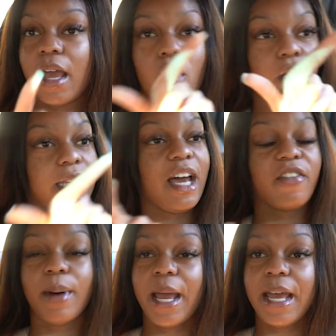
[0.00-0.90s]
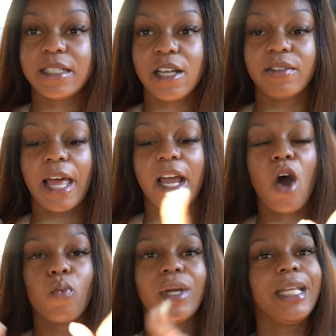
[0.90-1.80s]
or laugh my ass off, like,
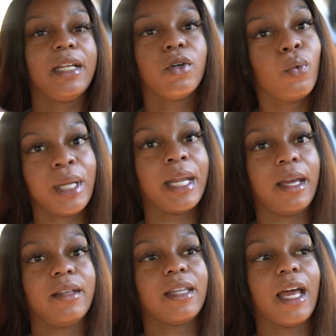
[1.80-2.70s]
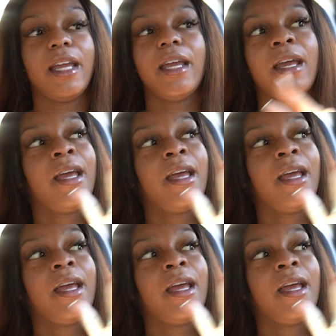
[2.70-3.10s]
I'm really doing that. Like,